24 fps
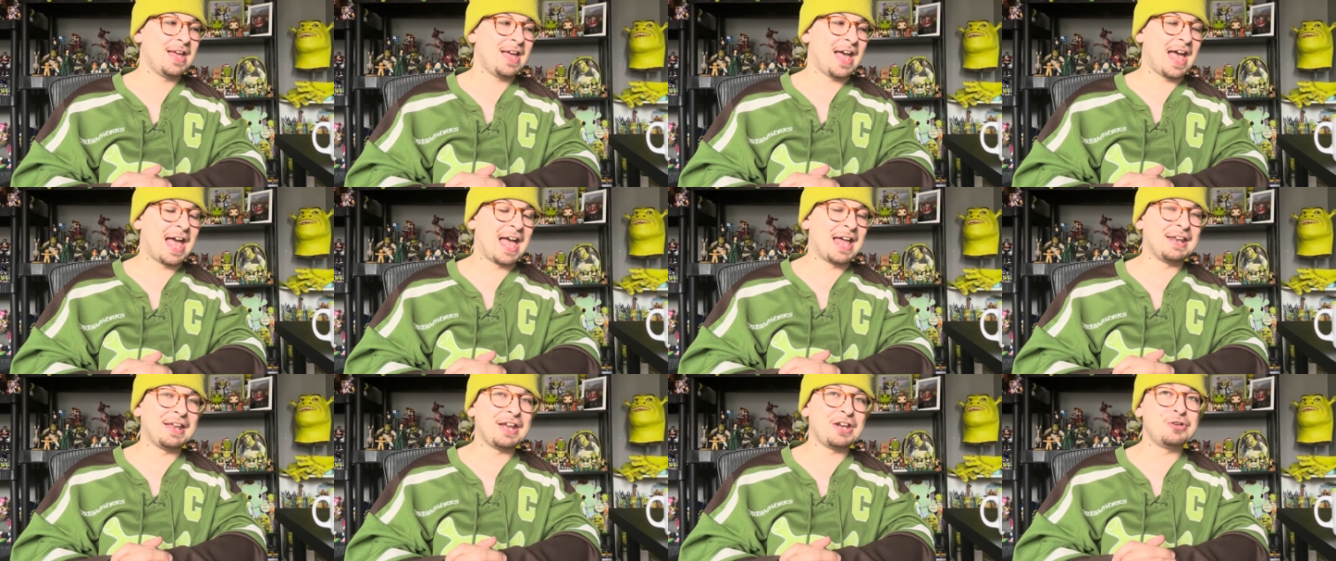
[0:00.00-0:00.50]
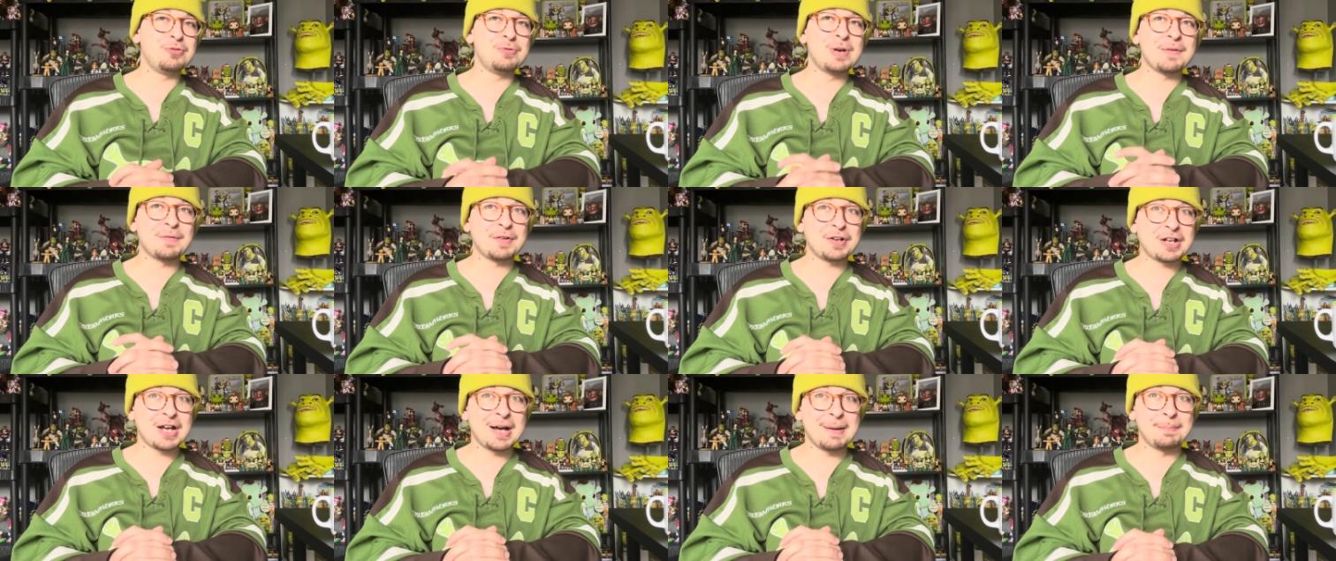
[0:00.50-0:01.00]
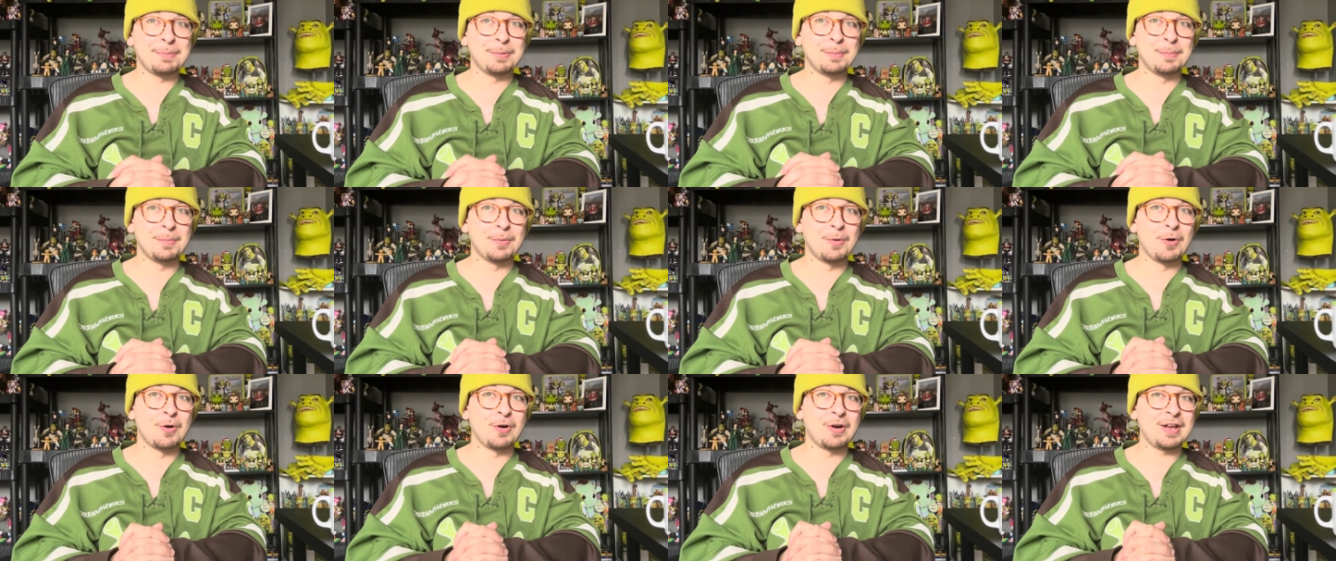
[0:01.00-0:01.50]
And I do have a couple
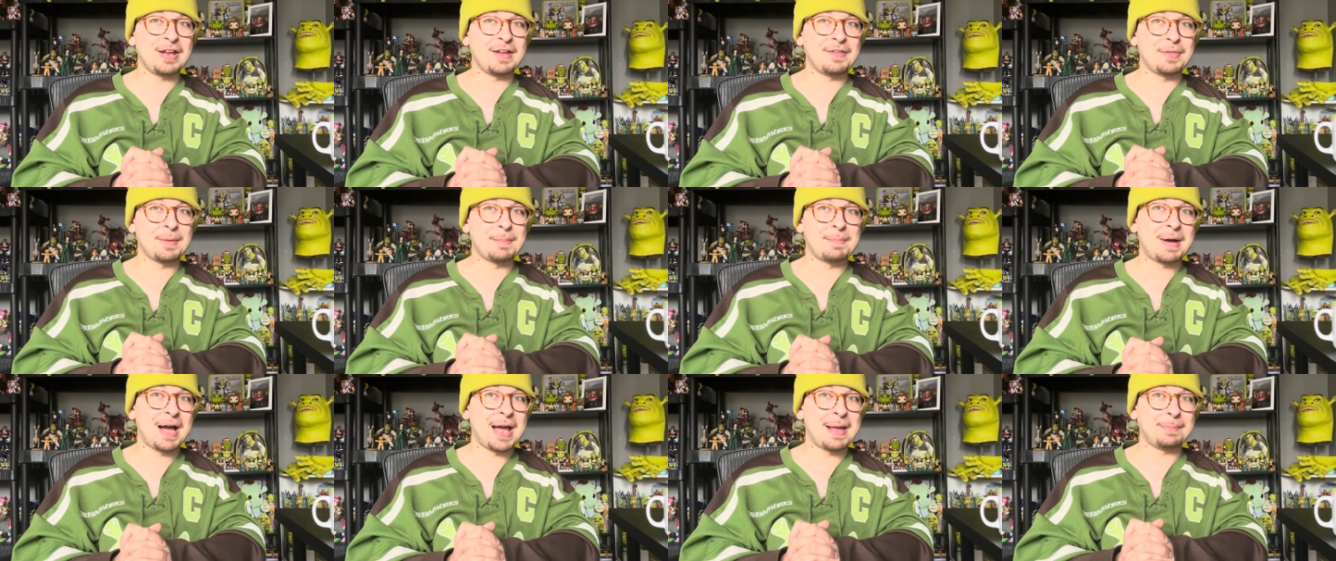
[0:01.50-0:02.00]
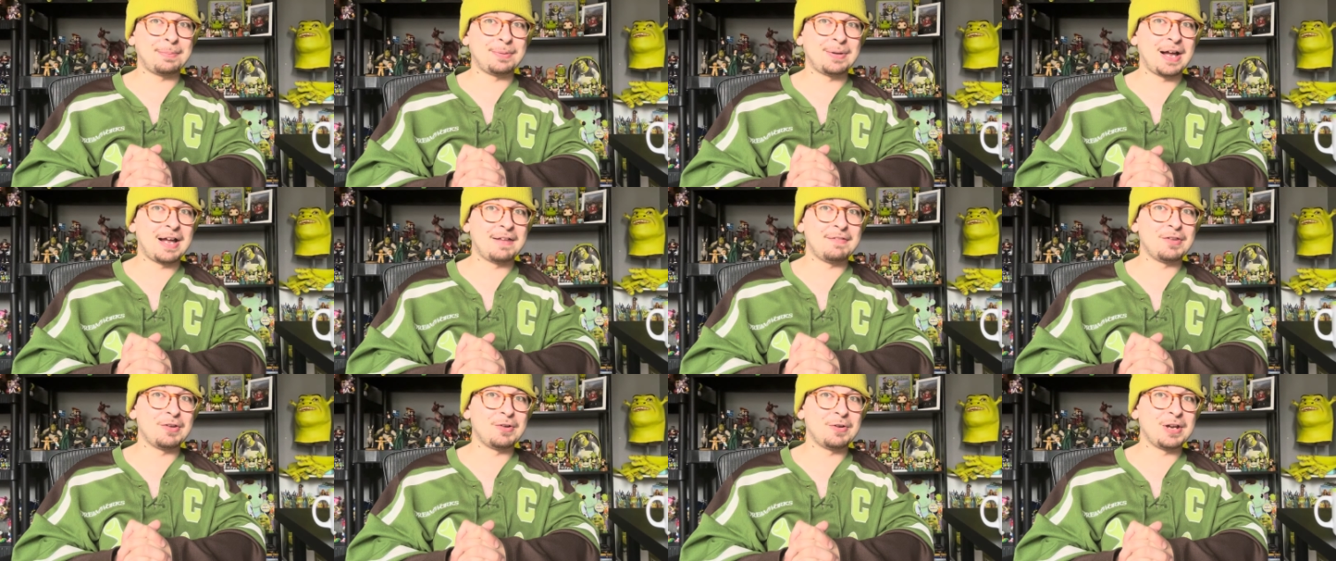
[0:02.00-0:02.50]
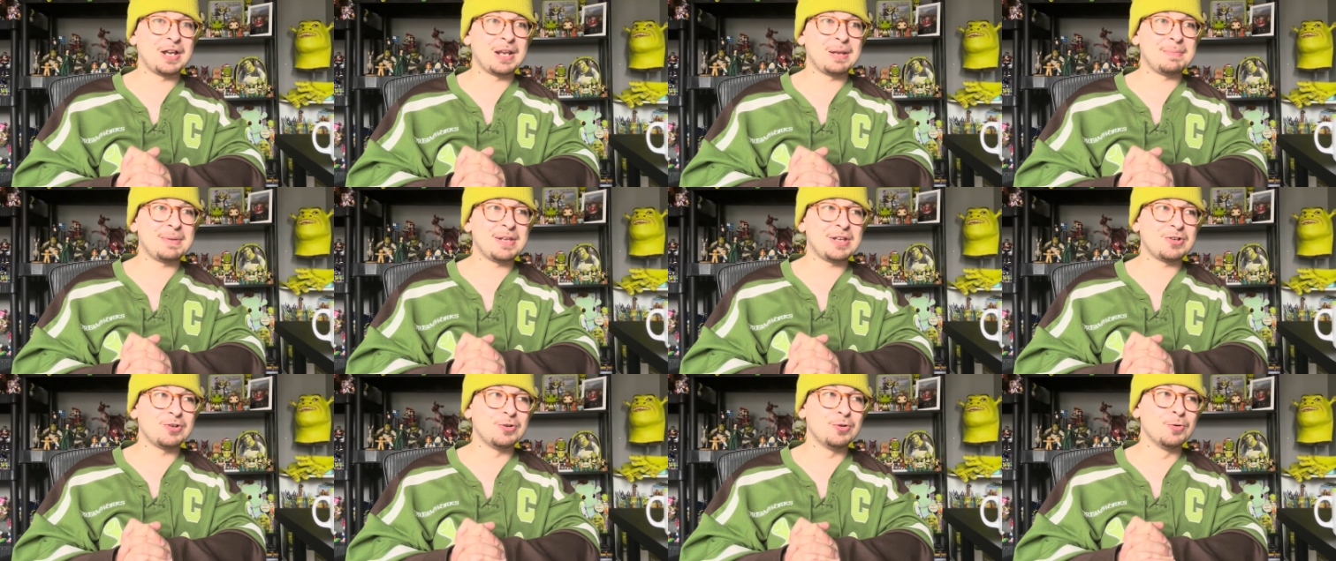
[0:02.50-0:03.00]
more in the pipeline that are going to
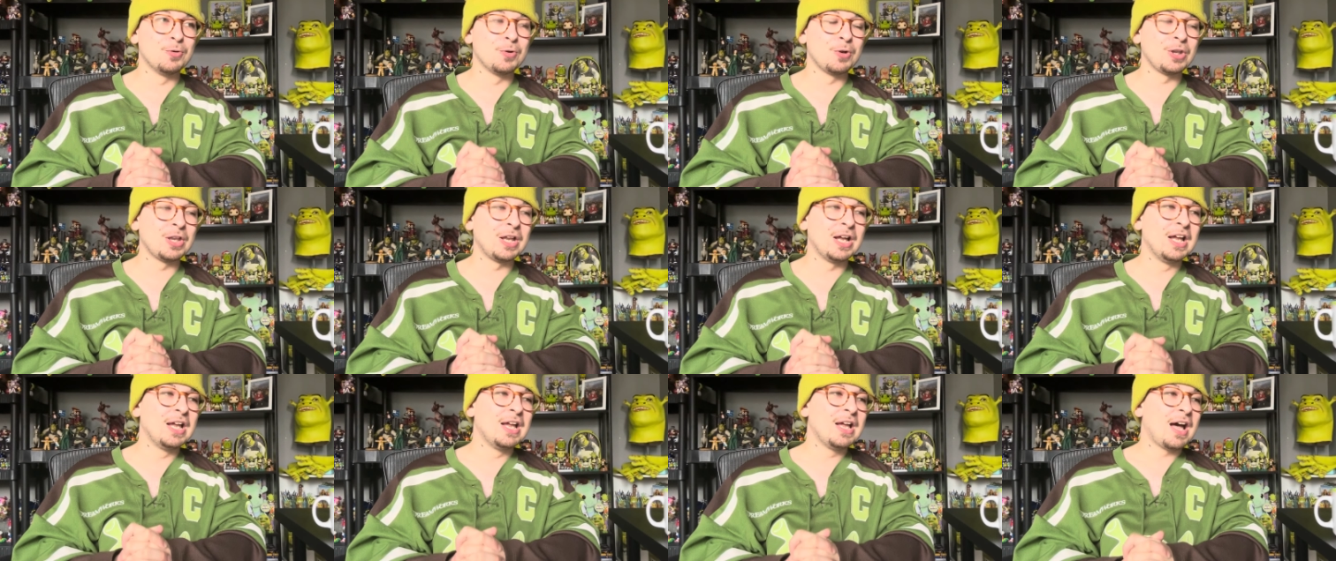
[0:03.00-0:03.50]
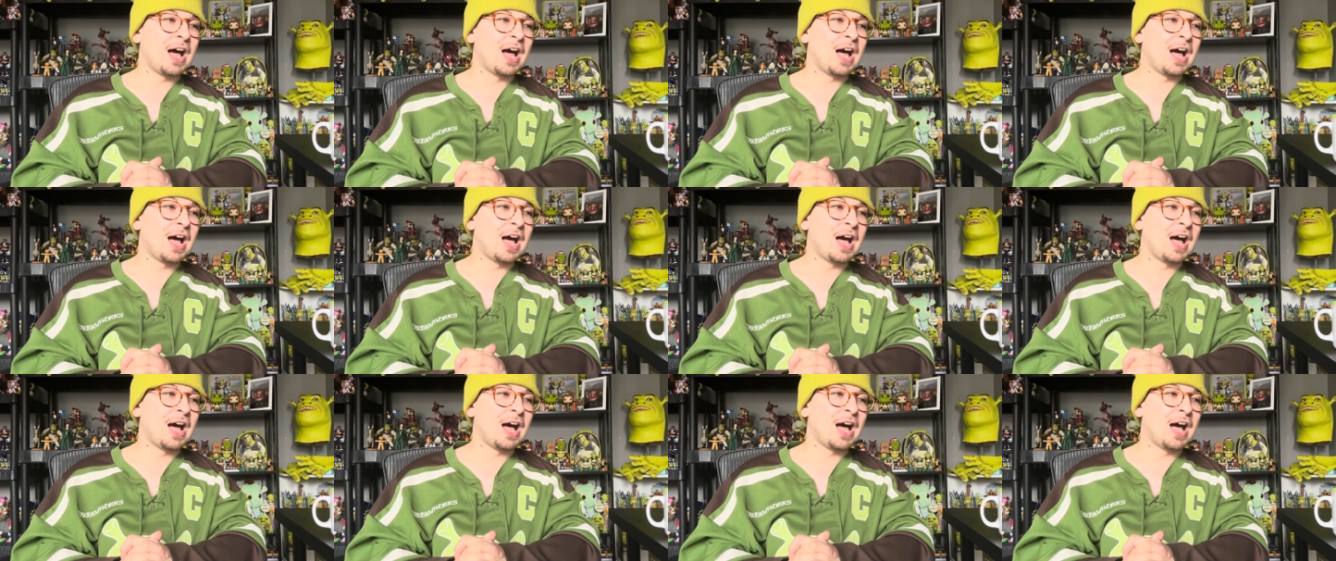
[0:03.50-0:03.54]
be cool.